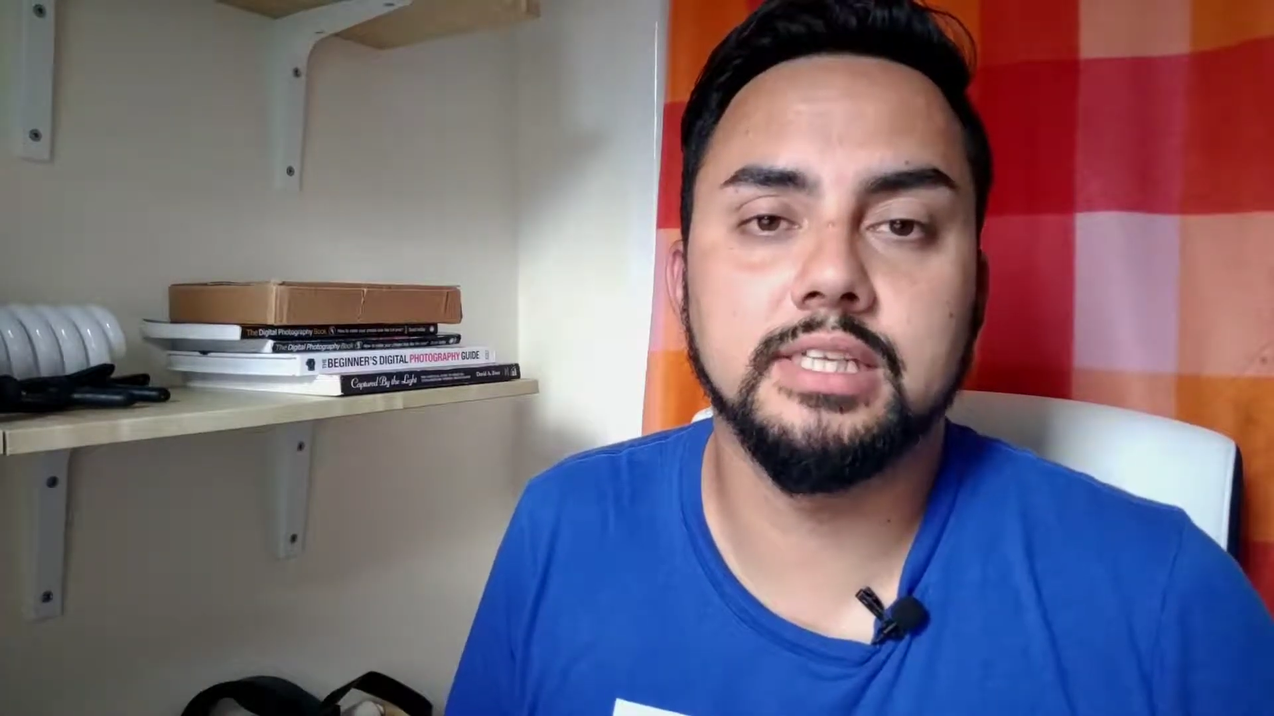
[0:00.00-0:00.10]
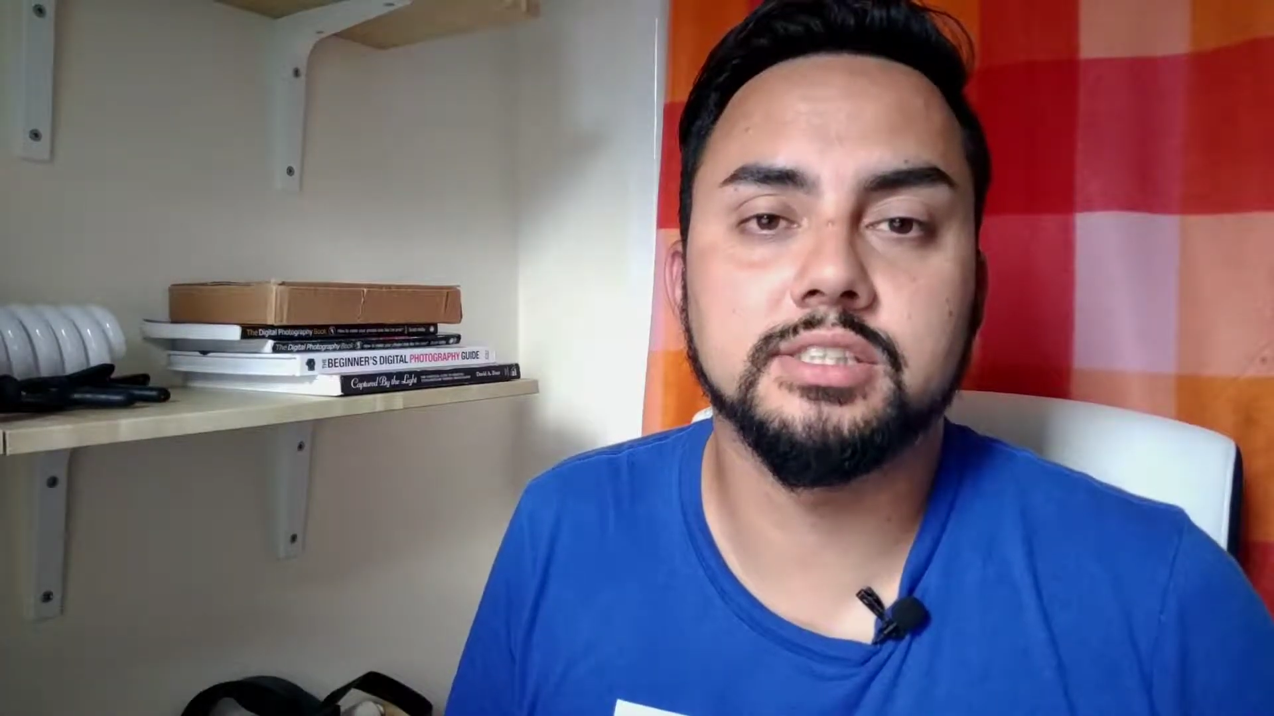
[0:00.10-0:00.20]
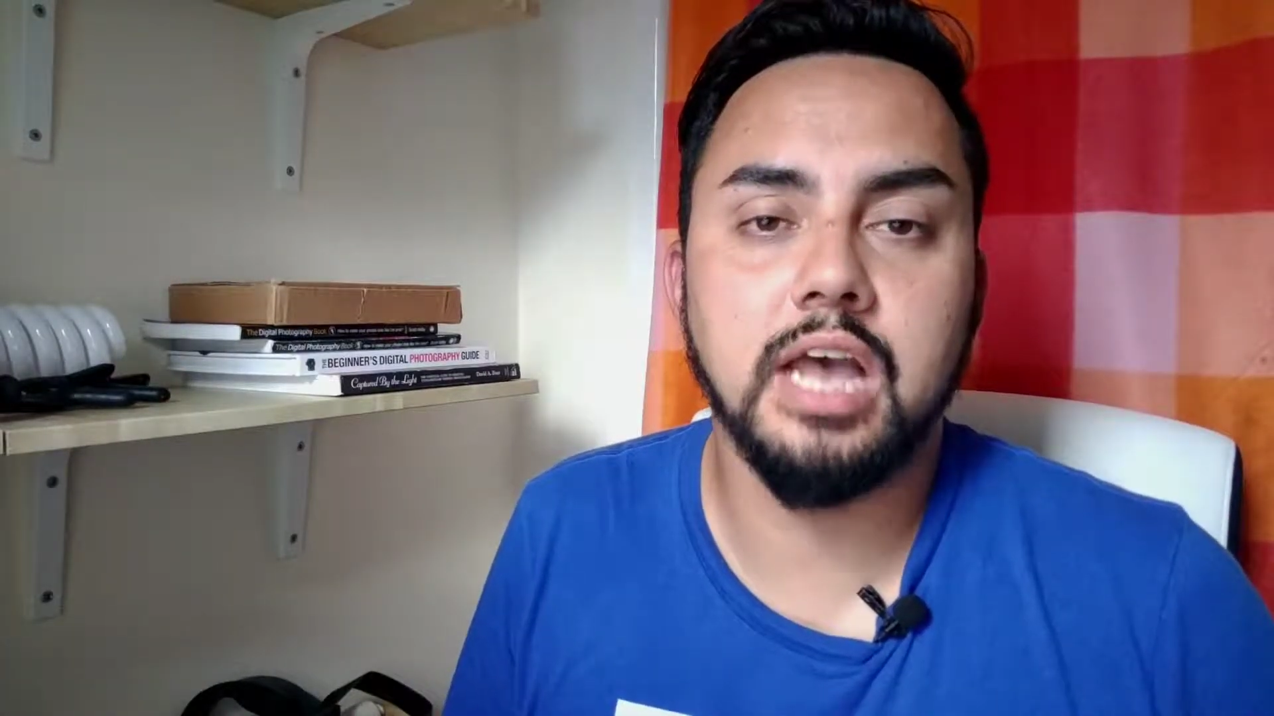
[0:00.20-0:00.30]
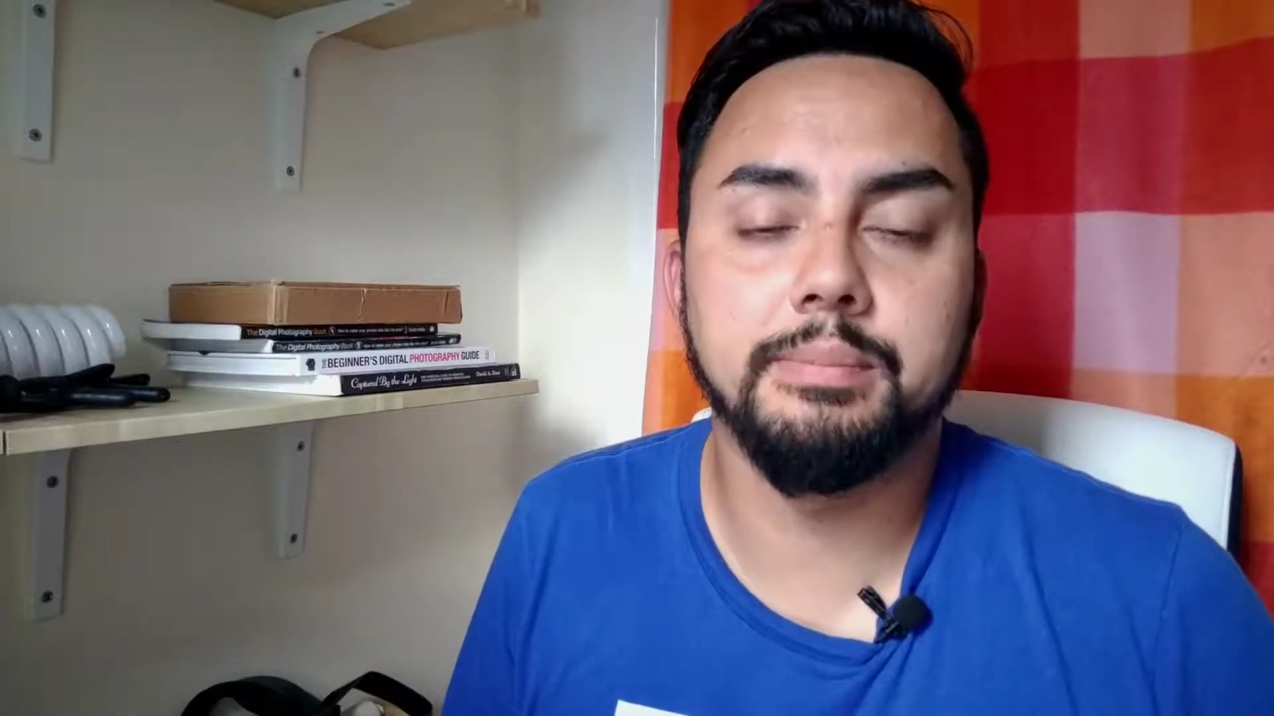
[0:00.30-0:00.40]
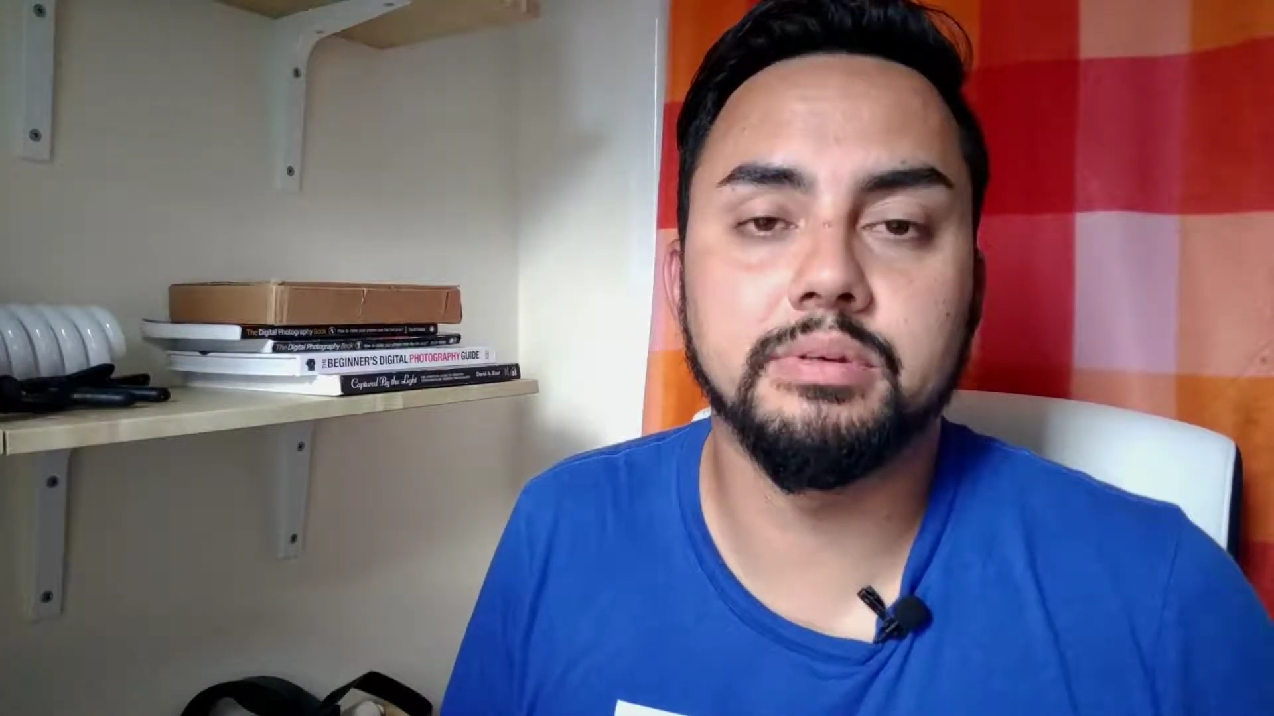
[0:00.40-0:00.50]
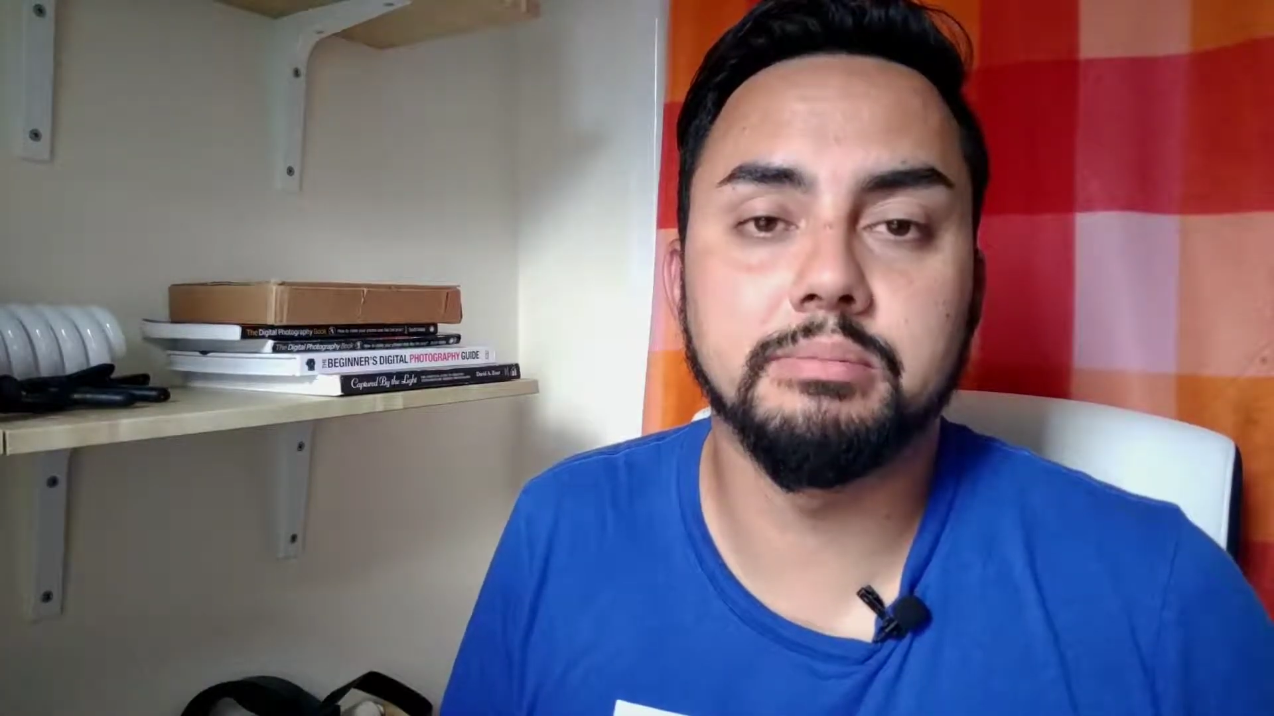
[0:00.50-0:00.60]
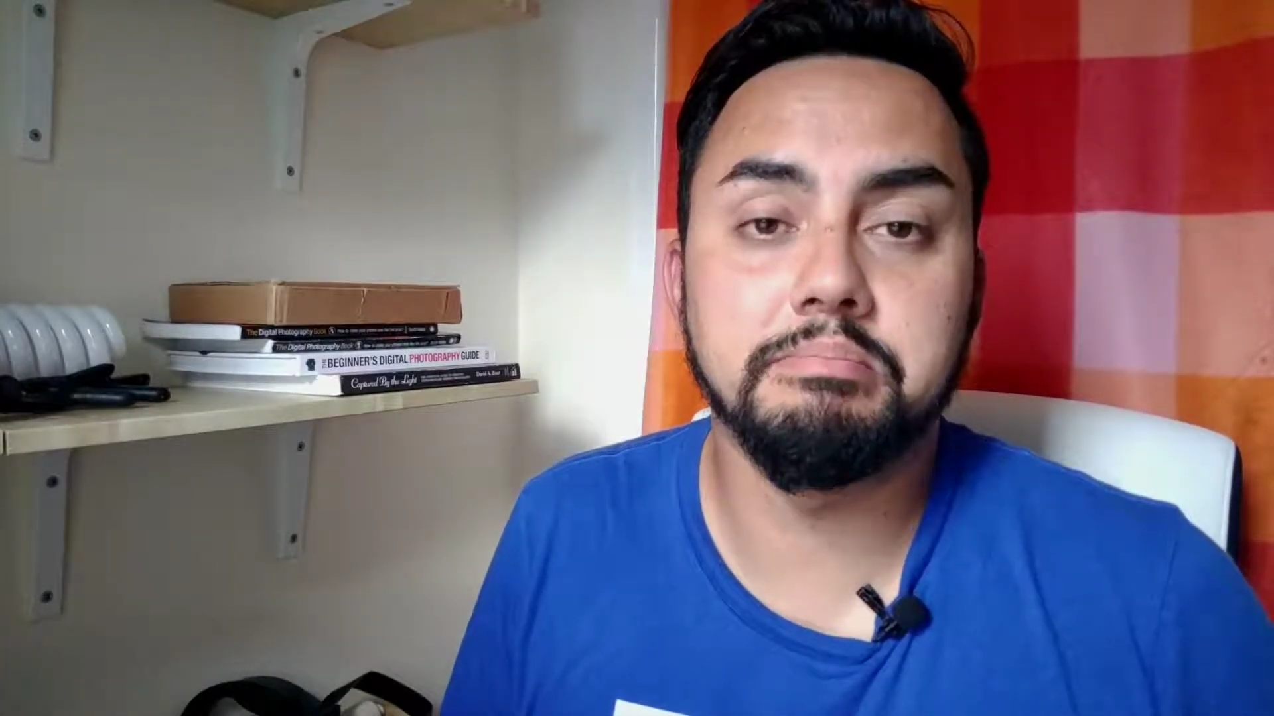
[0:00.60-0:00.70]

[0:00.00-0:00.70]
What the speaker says: this couple